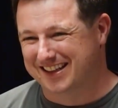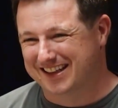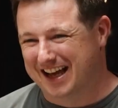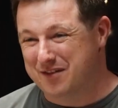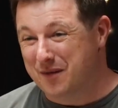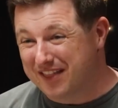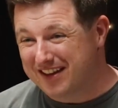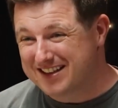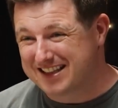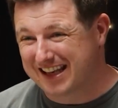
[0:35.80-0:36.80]
Kirk,
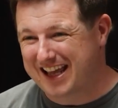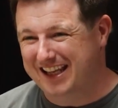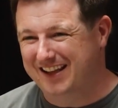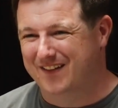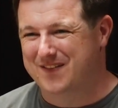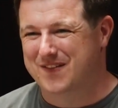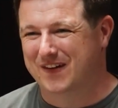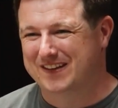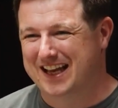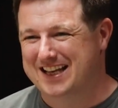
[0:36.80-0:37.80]
founder of
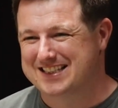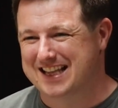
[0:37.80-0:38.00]
Workplus.